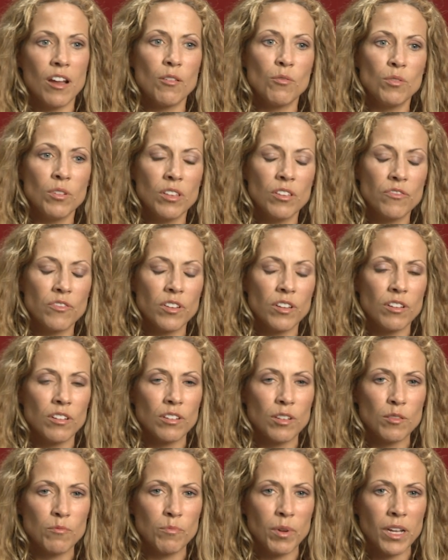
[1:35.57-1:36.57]
I really
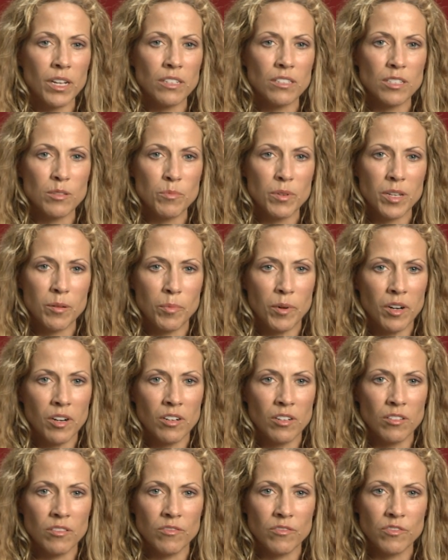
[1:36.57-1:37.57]
felt compelled to be a
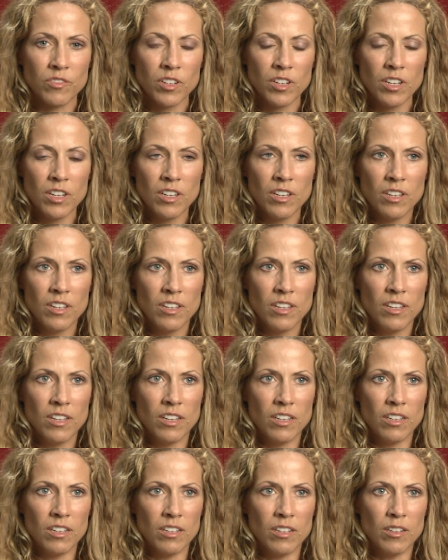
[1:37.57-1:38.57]
part of
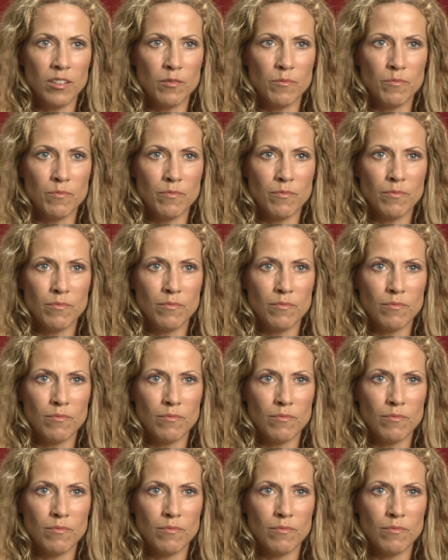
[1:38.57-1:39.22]
um,